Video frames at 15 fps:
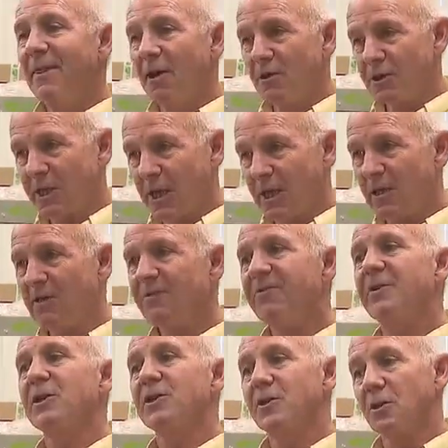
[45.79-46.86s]
Those get into
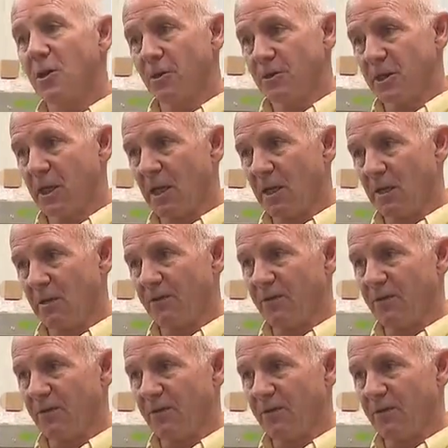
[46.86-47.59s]
fish, those get into